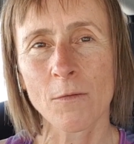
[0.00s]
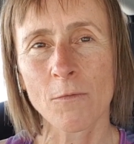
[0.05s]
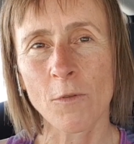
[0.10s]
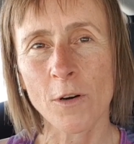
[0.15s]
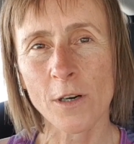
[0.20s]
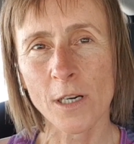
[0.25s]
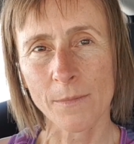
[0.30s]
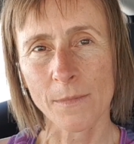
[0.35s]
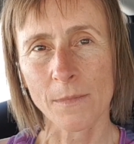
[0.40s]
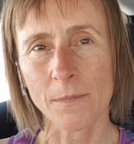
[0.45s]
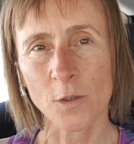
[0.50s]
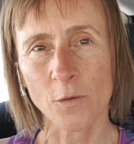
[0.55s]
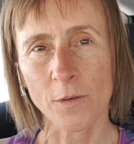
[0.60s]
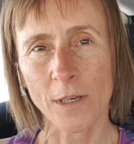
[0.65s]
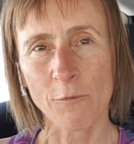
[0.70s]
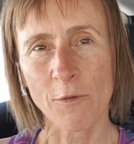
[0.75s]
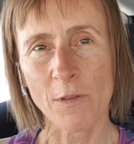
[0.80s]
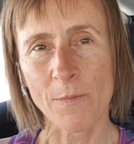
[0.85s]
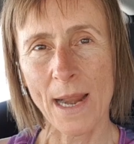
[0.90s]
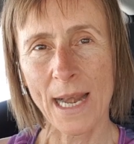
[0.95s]
what I'm
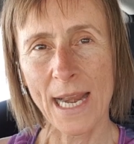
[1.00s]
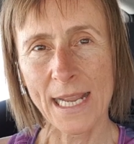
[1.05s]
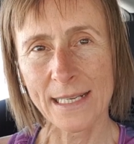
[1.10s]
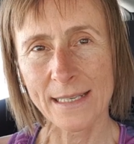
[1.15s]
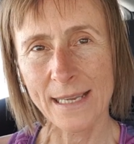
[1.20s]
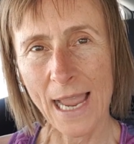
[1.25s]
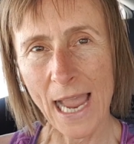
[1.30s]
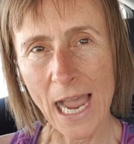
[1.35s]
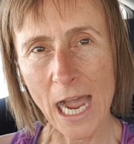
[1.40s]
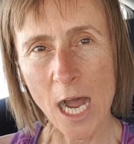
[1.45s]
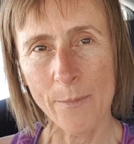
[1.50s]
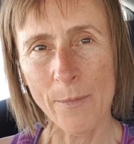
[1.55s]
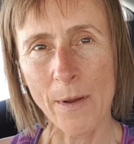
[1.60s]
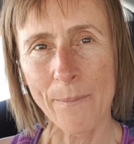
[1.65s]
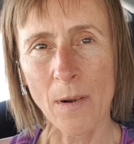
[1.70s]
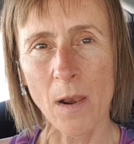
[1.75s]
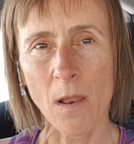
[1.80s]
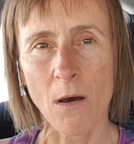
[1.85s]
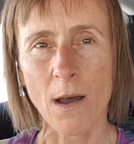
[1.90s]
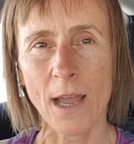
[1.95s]
doing with my legs, how I'm
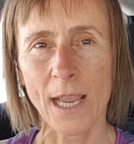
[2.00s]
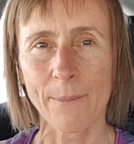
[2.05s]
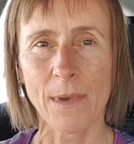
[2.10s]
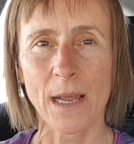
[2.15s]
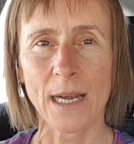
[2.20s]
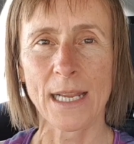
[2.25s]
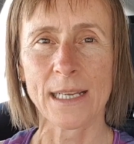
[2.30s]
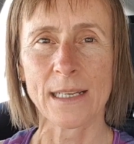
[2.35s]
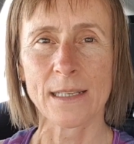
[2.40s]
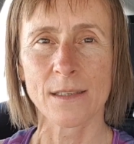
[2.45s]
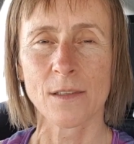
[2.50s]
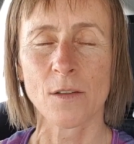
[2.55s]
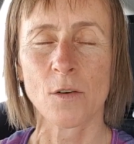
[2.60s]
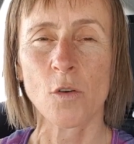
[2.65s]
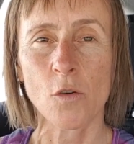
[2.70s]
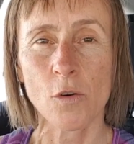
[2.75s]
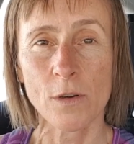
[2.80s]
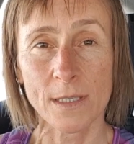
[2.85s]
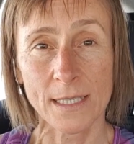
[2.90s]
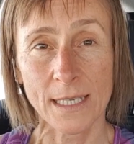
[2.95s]
applying my legs to the
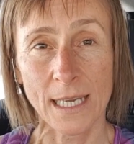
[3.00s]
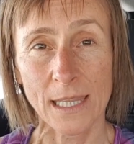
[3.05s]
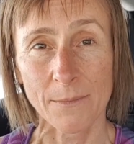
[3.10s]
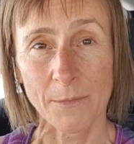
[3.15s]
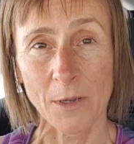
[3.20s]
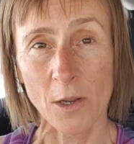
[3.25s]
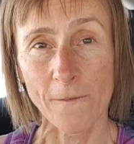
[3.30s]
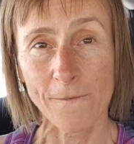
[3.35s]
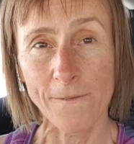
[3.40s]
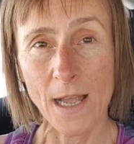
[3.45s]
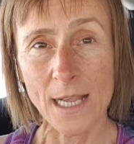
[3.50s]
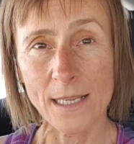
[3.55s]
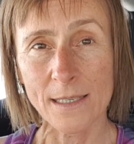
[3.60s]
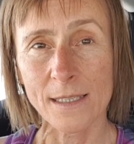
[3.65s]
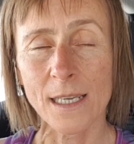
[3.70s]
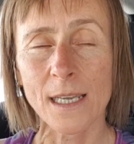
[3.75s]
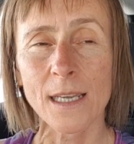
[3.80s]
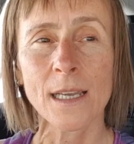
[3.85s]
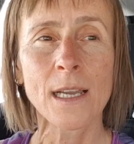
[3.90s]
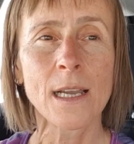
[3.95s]
horse to get them go
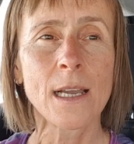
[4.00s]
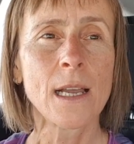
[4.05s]
faster,